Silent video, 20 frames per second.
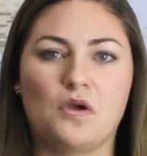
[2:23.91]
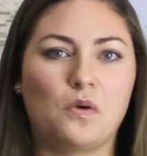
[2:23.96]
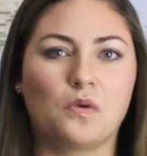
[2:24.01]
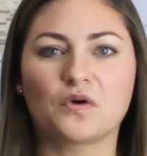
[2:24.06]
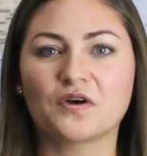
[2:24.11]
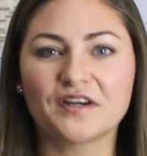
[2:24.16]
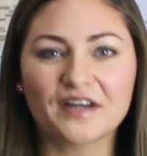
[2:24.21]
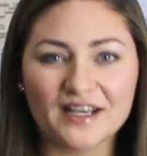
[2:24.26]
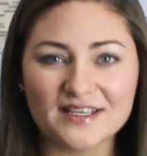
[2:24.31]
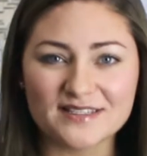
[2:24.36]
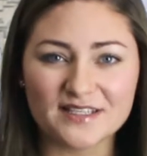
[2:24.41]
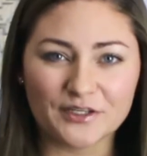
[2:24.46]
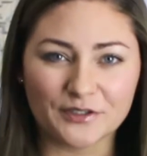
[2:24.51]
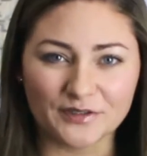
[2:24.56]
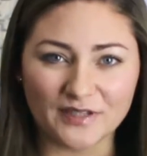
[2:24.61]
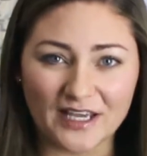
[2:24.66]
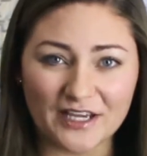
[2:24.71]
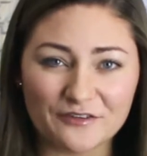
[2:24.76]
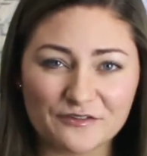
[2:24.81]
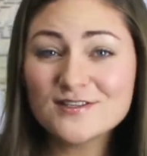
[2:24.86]
organizing your
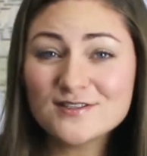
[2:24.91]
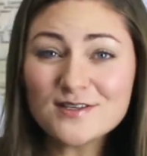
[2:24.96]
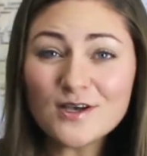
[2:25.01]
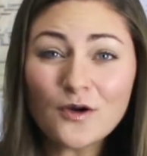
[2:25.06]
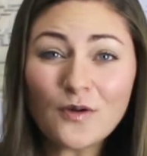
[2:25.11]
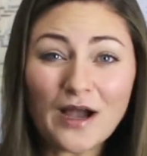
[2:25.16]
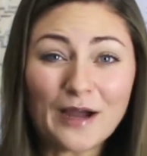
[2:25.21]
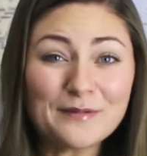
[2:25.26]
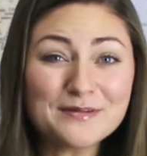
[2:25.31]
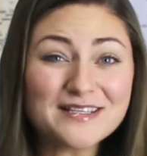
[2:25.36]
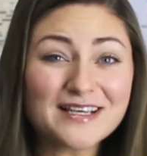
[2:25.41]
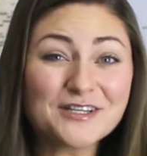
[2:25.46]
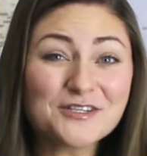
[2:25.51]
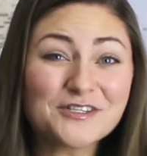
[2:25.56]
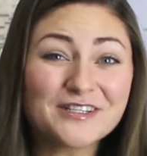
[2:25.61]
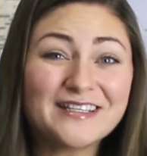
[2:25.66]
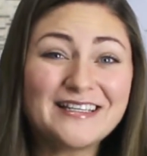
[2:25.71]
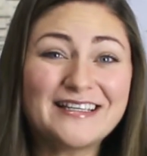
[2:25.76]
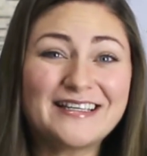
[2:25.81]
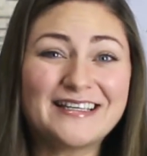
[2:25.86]
life. So I was
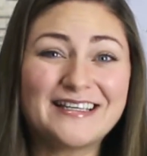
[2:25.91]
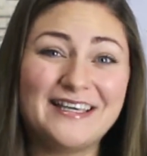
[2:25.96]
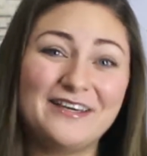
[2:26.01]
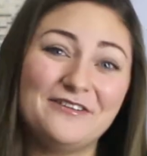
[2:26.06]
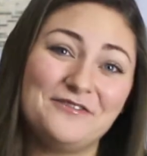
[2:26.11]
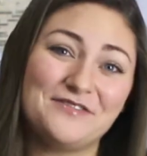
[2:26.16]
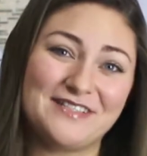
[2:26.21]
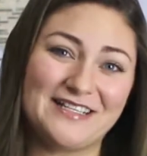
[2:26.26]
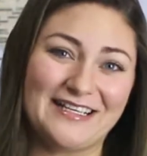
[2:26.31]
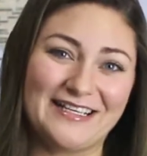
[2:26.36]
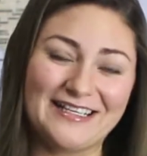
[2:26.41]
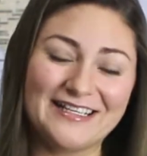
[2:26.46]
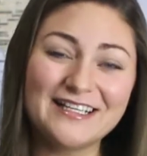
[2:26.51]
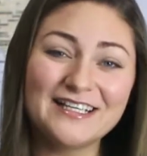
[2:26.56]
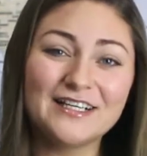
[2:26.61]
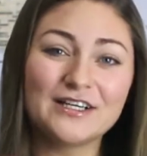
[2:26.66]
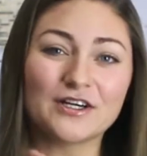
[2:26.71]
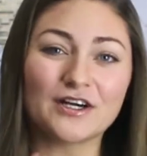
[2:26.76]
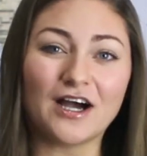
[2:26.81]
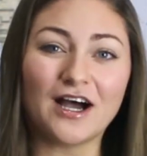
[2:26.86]
actually
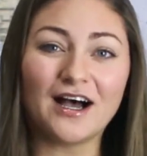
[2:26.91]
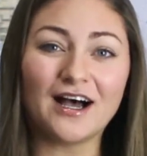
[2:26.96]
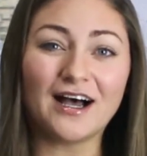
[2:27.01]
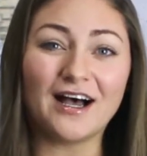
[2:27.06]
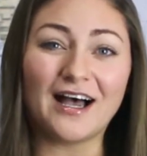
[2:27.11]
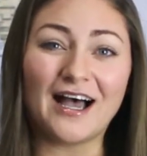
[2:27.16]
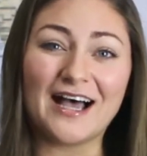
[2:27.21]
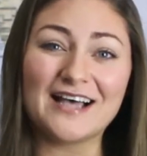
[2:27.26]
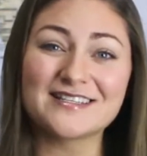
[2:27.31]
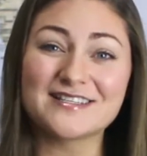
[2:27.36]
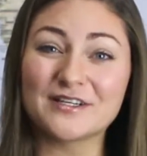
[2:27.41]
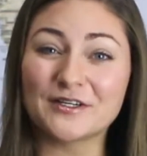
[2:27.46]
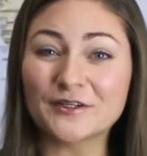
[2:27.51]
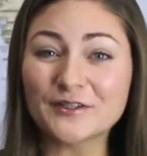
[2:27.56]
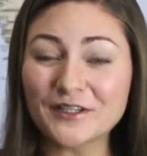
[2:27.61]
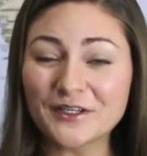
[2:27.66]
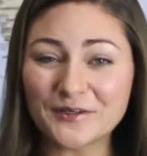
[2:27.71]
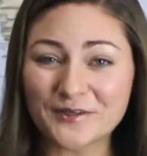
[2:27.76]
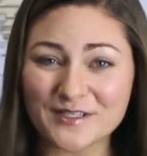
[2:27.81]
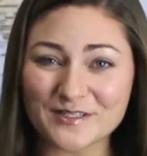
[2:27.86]
gifted as an
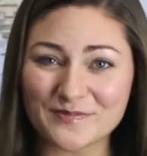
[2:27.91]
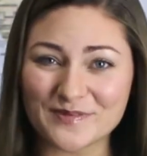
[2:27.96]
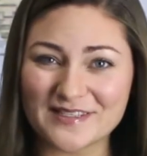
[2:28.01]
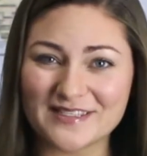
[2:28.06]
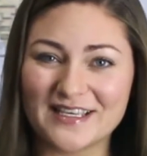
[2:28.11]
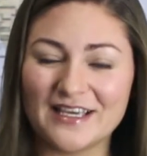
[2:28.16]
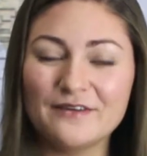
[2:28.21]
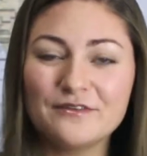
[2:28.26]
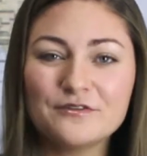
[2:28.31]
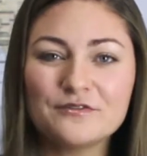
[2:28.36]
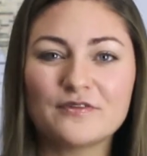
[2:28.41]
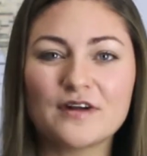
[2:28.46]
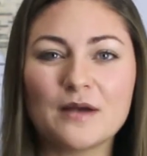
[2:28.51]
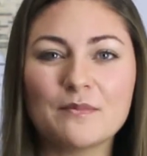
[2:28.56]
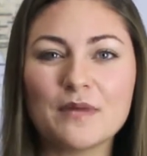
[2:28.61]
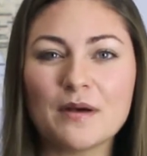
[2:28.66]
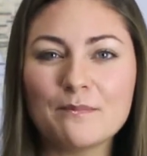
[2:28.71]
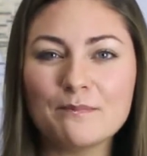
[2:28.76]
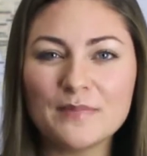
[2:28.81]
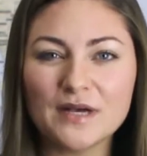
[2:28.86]
early Christmas gift
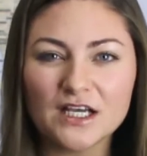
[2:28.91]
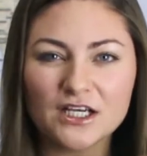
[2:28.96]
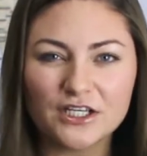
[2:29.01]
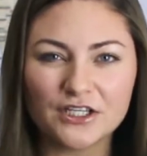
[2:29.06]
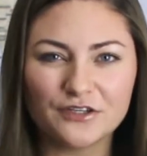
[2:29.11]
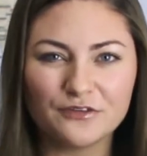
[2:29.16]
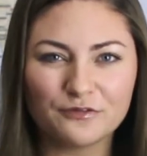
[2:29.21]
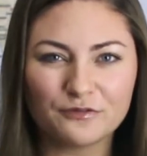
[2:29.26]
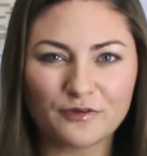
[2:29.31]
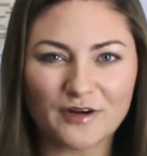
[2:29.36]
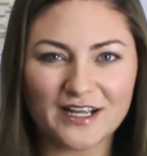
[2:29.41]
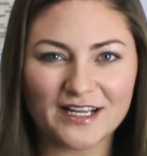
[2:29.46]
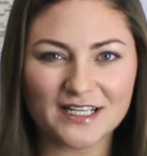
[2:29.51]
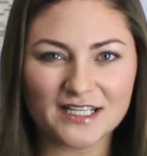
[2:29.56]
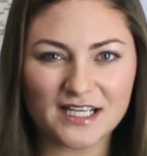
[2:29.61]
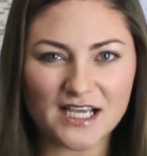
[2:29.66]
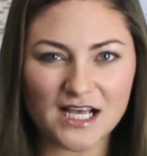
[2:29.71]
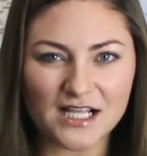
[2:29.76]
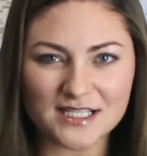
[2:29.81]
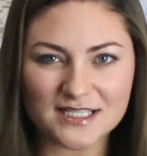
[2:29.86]
from my good
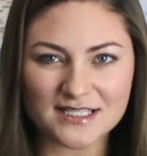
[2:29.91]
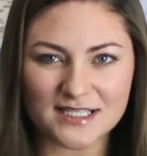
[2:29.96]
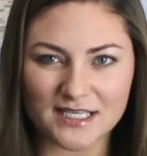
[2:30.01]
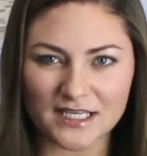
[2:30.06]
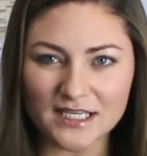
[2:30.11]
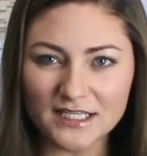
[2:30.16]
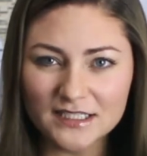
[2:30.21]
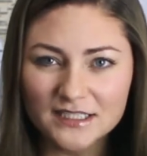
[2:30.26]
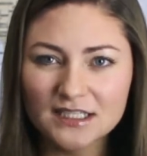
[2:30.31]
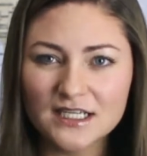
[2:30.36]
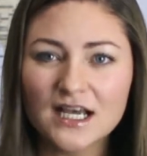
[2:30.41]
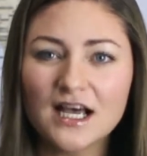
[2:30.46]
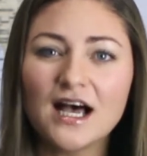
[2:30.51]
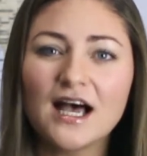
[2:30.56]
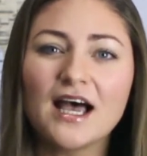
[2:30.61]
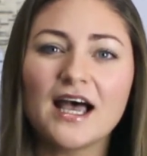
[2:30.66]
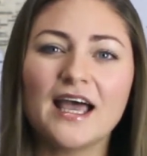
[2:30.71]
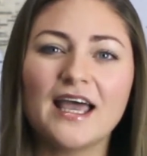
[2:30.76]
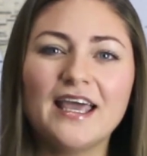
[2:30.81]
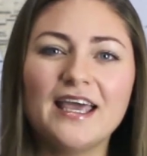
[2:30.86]
friend Kelsey,
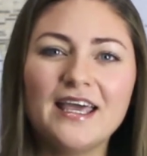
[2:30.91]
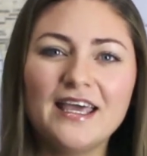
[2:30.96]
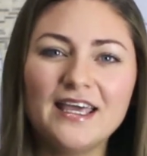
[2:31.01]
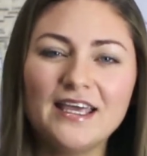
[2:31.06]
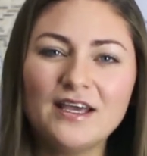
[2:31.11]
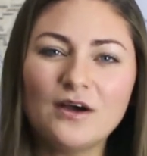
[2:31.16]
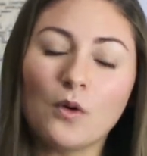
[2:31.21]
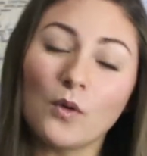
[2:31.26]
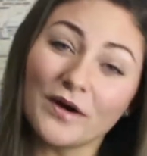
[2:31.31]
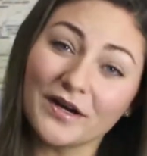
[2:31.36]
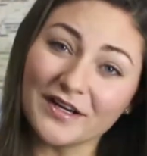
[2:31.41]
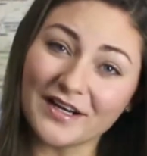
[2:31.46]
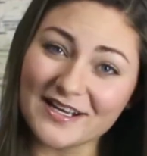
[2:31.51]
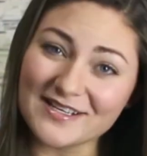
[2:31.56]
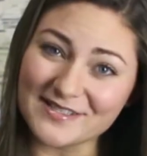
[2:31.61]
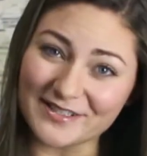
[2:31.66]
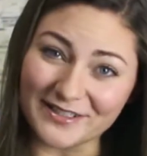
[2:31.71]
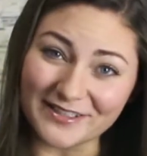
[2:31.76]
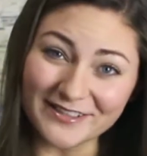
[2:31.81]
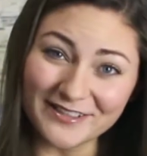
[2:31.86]
a
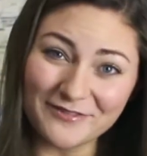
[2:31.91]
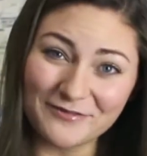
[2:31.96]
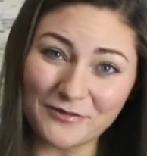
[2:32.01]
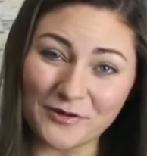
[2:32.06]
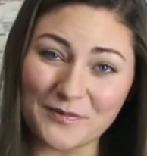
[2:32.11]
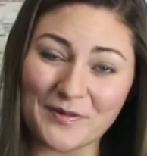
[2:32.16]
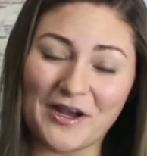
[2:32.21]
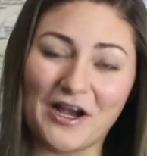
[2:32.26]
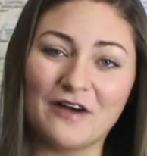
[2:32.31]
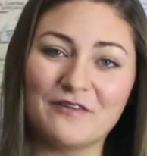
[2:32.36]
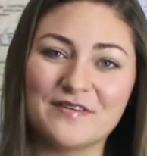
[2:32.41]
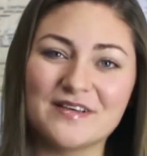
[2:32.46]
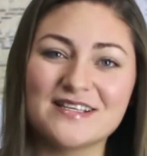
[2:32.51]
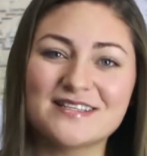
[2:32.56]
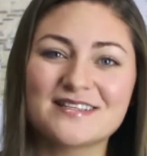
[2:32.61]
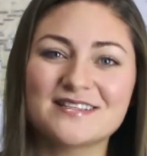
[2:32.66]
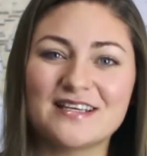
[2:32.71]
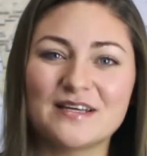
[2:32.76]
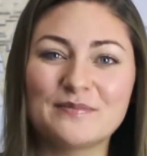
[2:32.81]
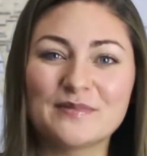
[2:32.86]
organizer for my office,
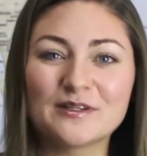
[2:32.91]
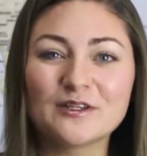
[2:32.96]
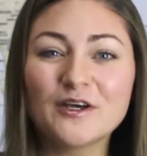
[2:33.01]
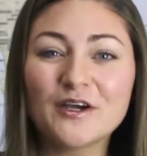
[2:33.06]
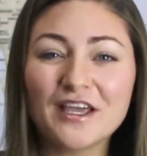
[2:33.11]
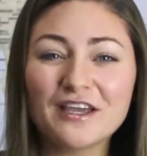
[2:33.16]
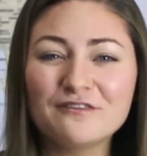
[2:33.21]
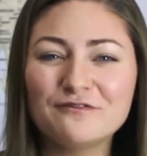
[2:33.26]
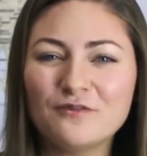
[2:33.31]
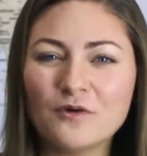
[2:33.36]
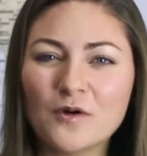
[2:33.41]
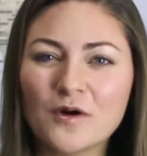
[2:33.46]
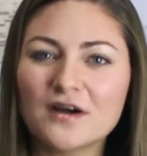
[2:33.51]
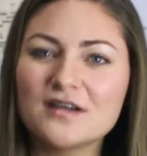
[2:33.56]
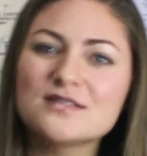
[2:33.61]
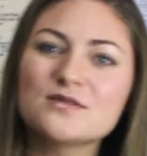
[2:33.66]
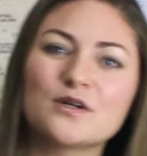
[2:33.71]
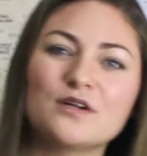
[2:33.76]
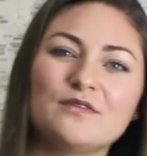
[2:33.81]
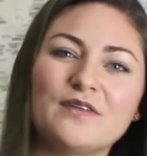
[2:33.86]
because I've been looking for
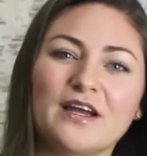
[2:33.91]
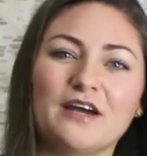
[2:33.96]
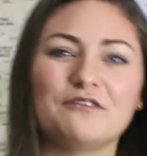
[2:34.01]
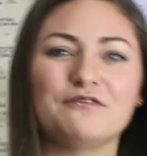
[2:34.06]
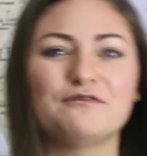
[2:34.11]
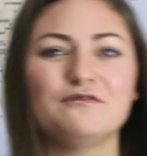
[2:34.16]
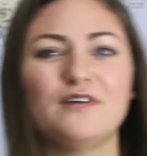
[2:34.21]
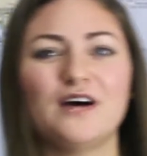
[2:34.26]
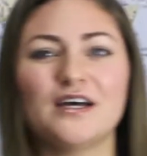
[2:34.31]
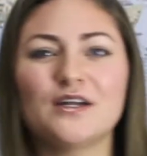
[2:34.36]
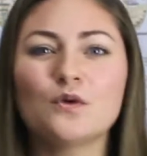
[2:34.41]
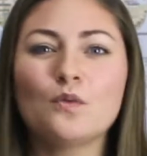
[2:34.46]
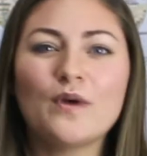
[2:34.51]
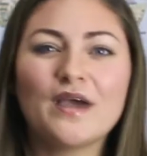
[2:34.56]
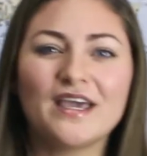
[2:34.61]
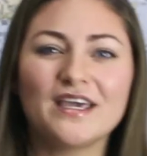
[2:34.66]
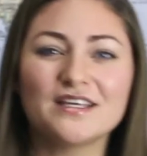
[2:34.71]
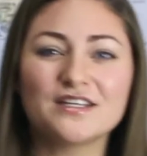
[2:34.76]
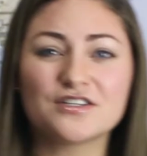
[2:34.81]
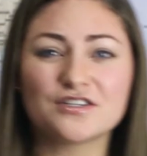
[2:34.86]
sort of like a fun
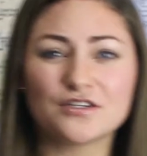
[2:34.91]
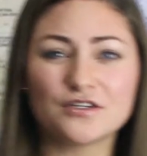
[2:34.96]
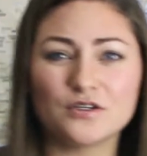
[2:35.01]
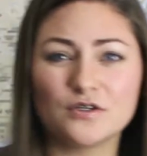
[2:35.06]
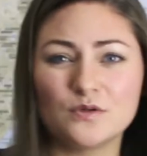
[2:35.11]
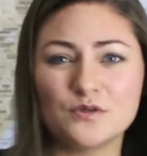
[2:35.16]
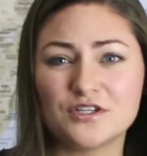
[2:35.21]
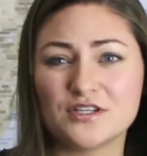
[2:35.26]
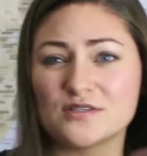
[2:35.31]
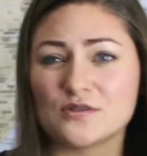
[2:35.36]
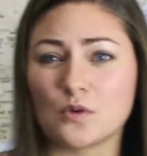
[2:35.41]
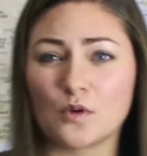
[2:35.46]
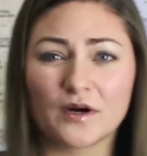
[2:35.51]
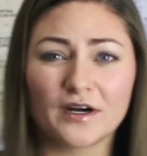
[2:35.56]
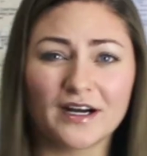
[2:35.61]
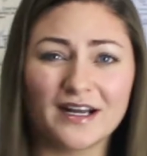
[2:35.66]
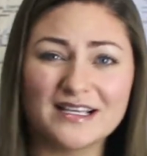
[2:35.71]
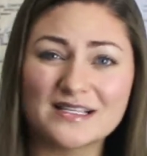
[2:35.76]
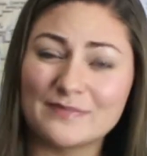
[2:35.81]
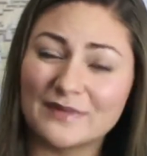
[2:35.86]
way to just
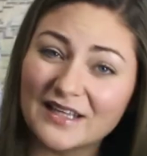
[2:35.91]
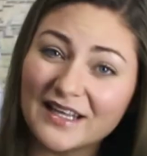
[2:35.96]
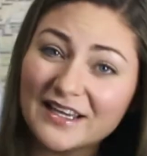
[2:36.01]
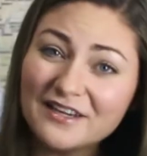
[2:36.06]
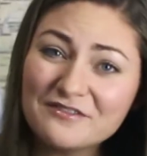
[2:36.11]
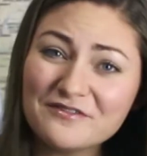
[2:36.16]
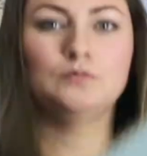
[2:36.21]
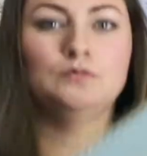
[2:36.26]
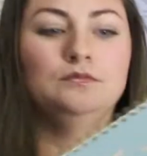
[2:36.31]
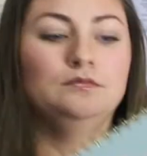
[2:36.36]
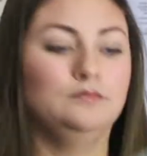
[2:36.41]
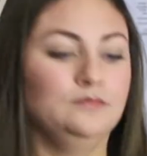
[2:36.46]
organize my life.